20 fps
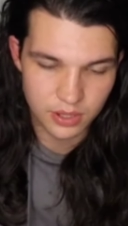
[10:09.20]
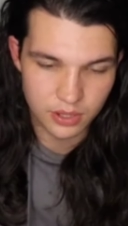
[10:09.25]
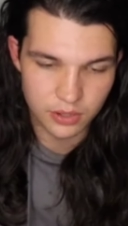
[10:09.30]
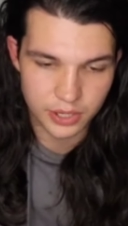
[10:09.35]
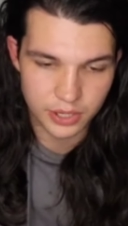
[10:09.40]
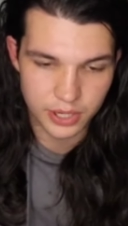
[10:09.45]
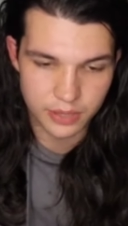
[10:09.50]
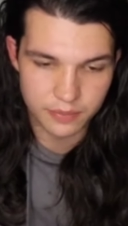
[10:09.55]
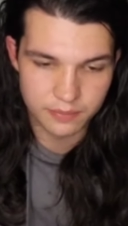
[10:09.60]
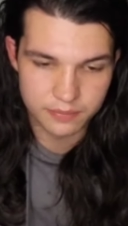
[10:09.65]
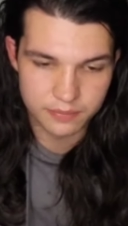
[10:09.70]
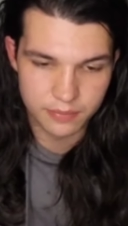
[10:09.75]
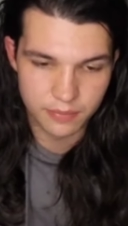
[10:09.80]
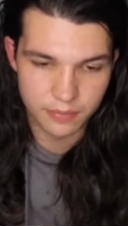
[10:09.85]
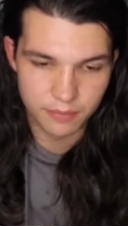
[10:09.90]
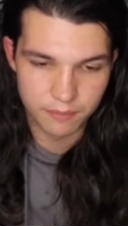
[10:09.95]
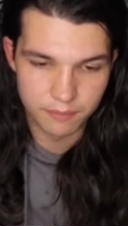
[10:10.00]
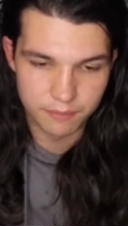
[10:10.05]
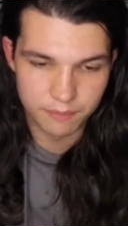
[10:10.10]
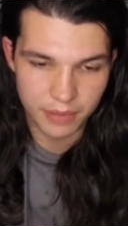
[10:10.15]
Okay,
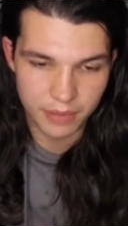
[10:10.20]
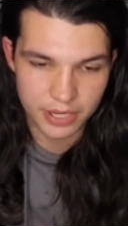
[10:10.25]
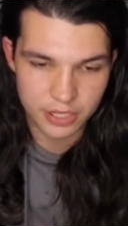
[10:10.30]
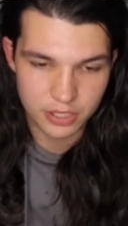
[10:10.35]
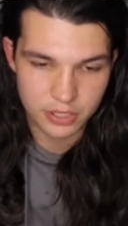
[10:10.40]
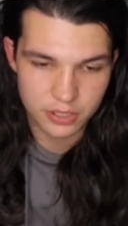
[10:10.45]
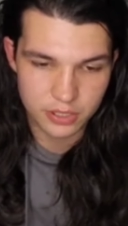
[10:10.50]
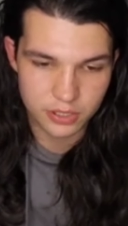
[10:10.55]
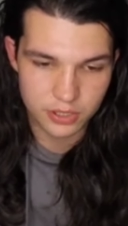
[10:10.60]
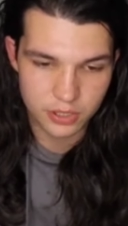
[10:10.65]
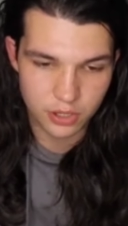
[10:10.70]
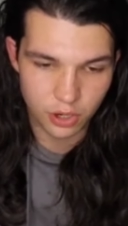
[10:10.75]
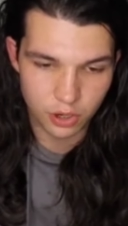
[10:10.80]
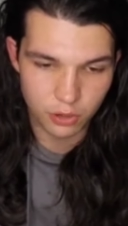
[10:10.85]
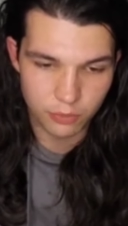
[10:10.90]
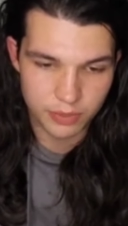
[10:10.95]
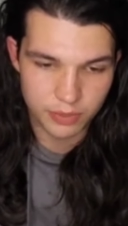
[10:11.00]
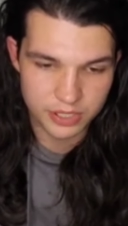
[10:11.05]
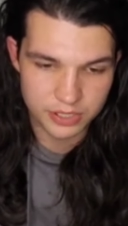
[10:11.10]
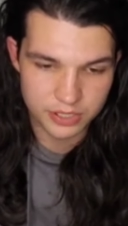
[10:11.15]

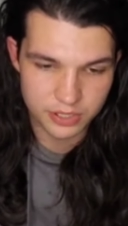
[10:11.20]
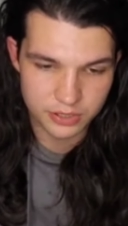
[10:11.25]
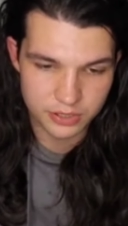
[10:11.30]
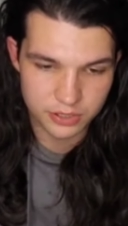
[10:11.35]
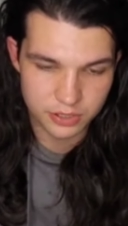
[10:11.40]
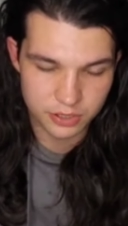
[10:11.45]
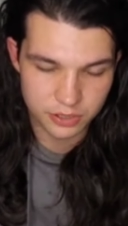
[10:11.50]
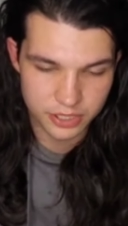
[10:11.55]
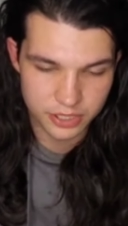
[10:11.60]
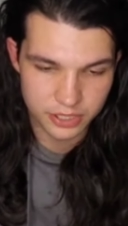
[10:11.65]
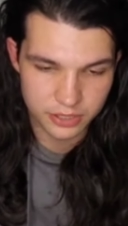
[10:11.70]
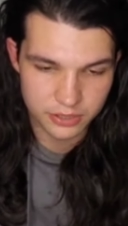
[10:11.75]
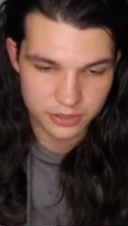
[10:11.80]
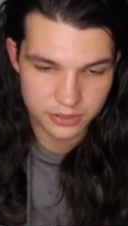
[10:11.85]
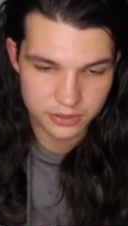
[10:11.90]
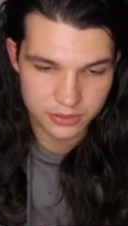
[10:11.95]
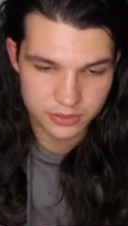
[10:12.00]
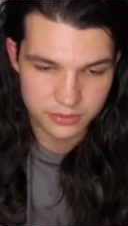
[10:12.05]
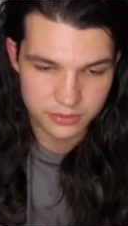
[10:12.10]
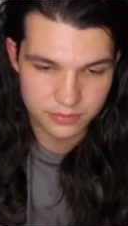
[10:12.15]

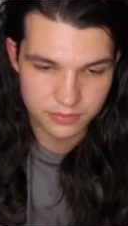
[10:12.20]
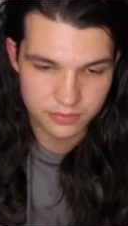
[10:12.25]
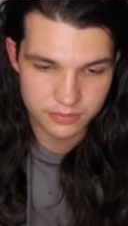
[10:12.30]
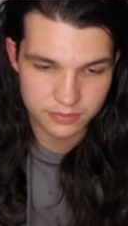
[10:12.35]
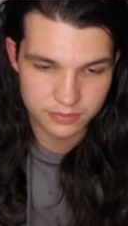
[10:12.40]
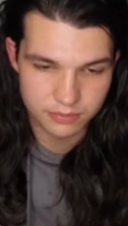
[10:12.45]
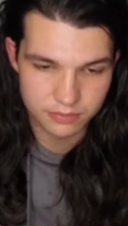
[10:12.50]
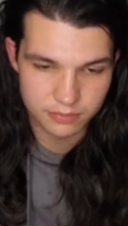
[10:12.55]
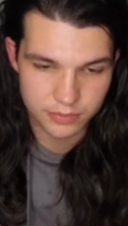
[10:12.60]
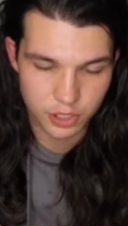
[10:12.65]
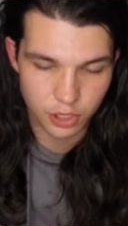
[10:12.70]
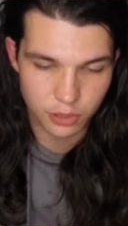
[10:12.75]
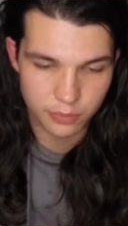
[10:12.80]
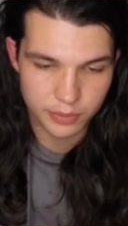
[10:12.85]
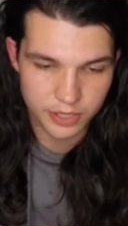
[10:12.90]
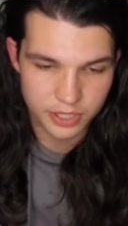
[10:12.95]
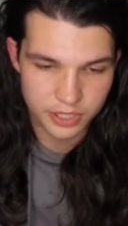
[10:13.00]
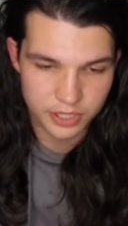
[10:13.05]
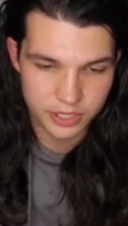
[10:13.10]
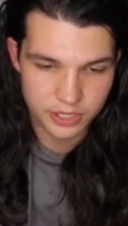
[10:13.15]
mycobidinol.
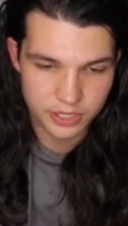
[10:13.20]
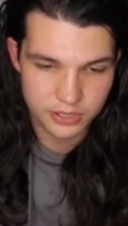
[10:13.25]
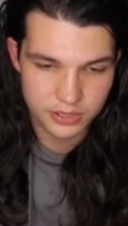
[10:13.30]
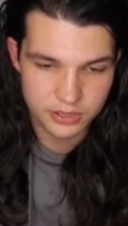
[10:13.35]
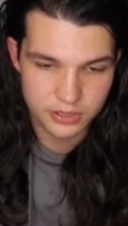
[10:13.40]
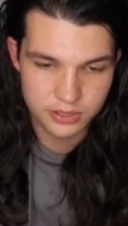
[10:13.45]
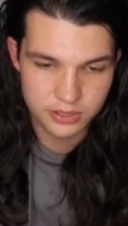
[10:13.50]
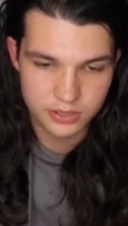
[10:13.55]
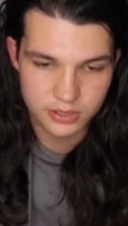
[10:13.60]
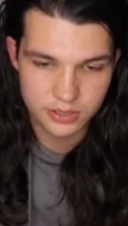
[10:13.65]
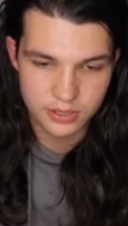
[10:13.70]
Mycobidinol?